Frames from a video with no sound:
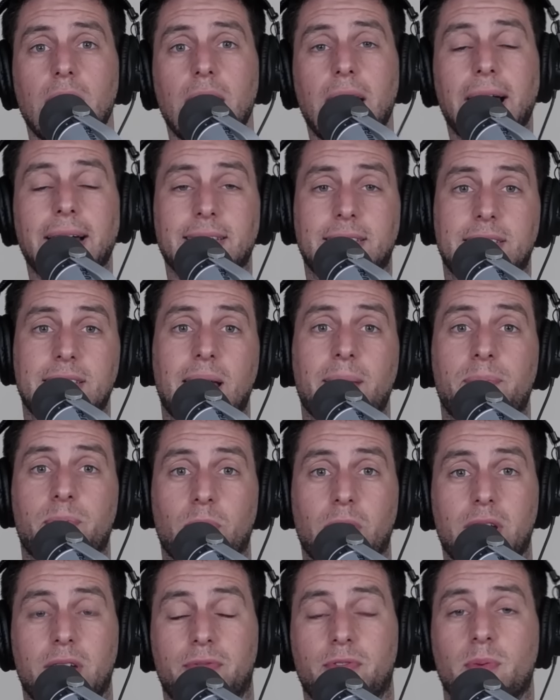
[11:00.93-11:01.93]
and
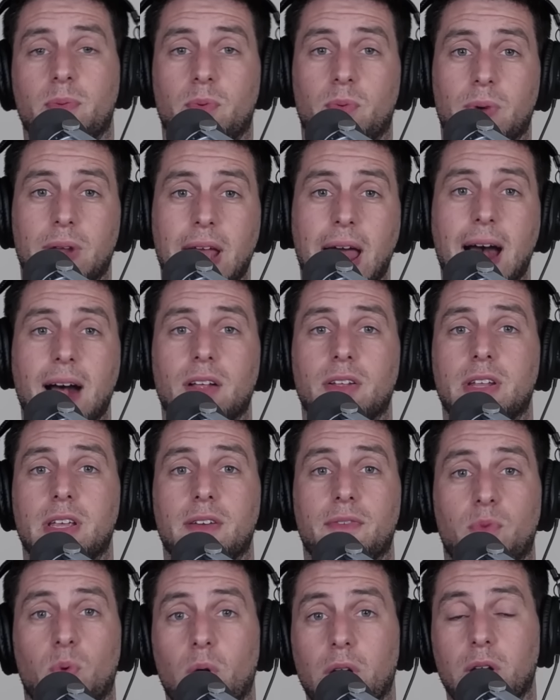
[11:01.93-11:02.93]
separate it from the reality
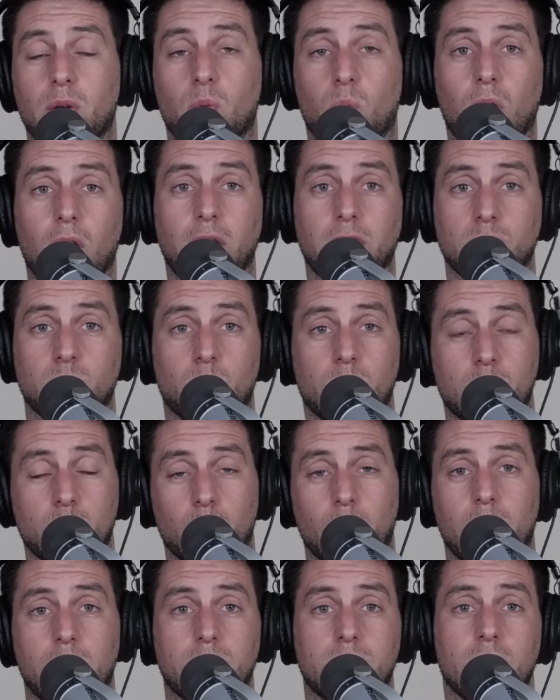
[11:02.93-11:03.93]
of what it was, which
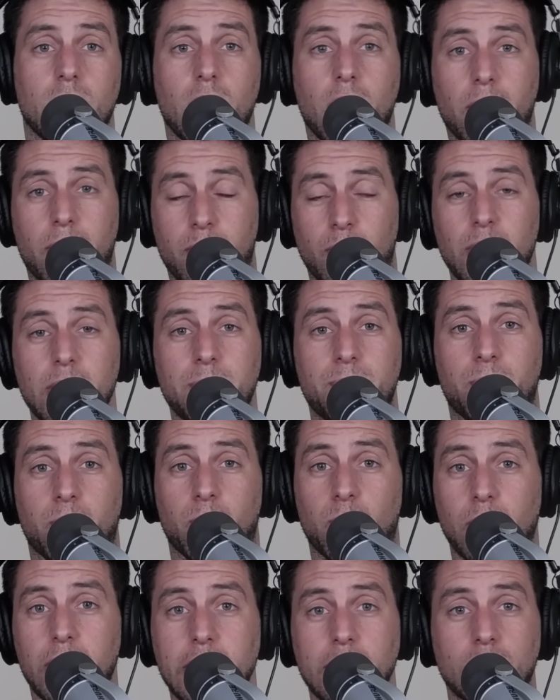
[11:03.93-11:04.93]
was three
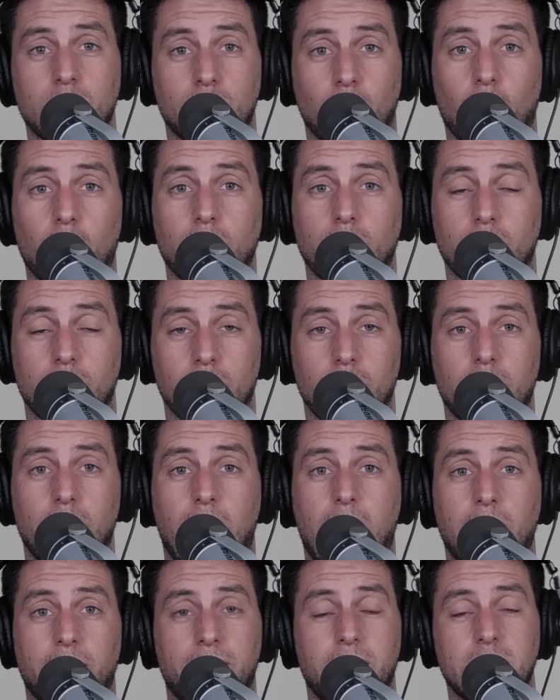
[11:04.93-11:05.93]
pretty darn good
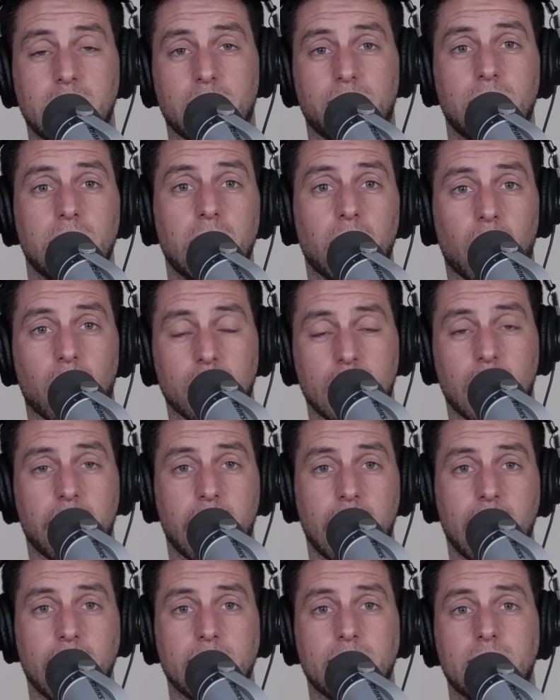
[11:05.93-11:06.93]
offensive years and
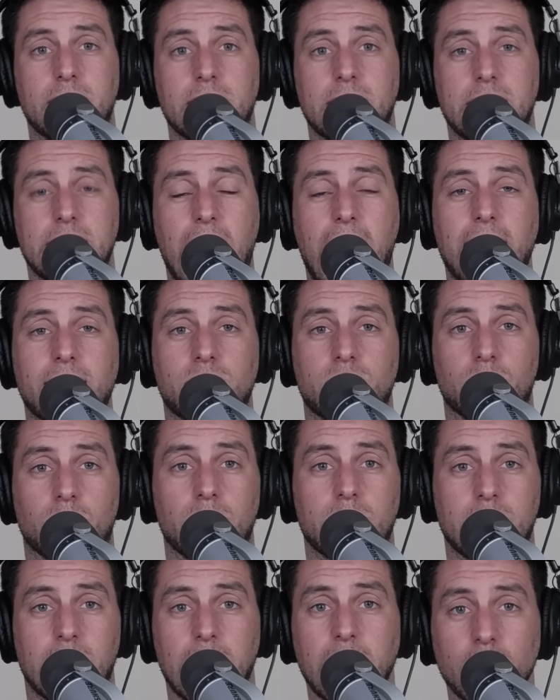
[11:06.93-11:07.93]
then a
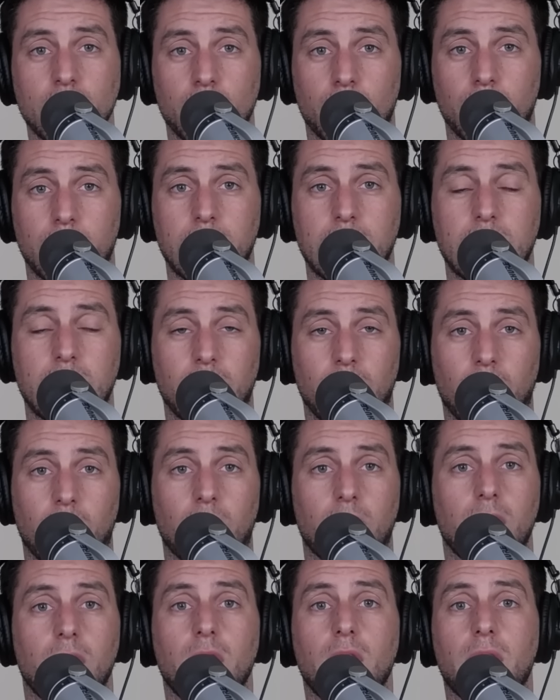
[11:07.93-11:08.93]
disastrous injury year
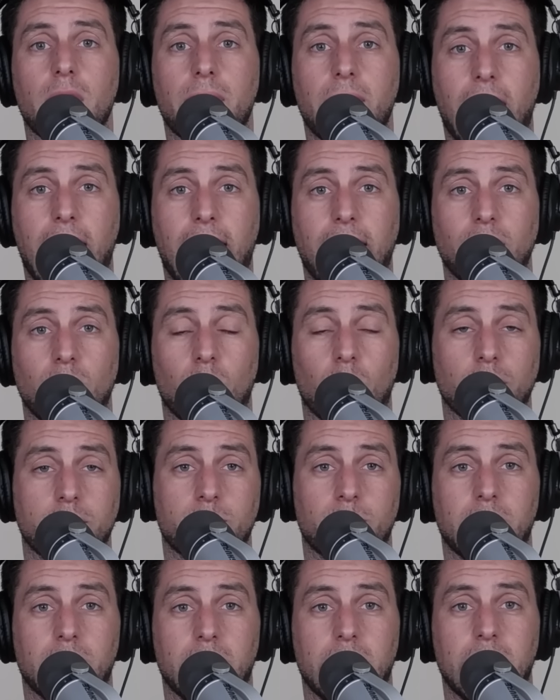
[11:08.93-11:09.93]
that
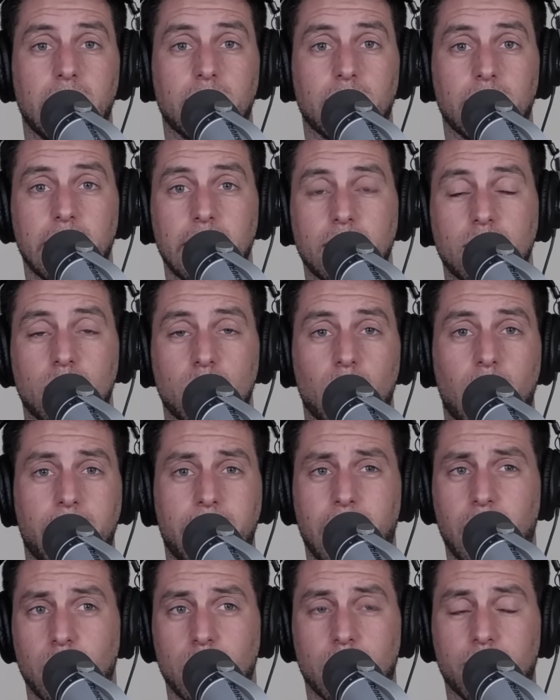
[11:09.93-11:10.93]
ultimately leads to, I
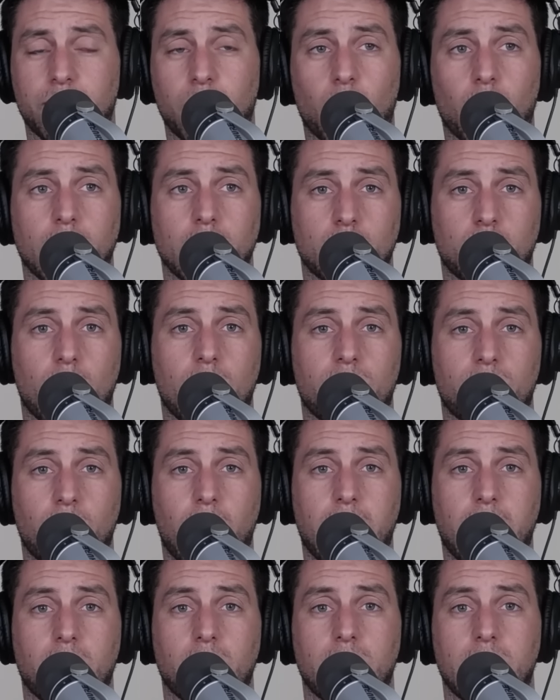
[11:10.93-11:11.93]
think it was a 4 and 12
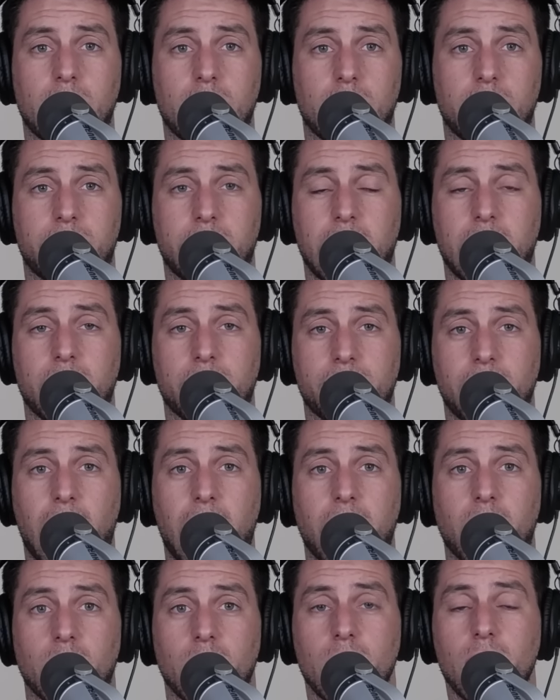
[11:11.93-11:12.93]
record and Cliff getting
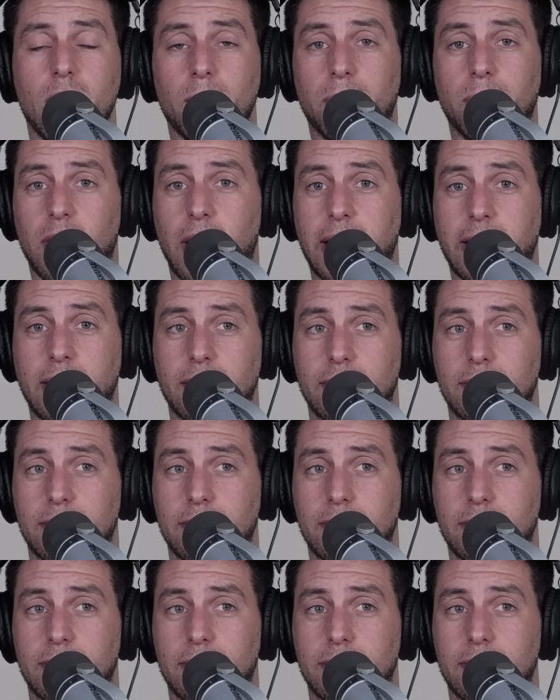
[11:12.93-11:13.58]
fired. But like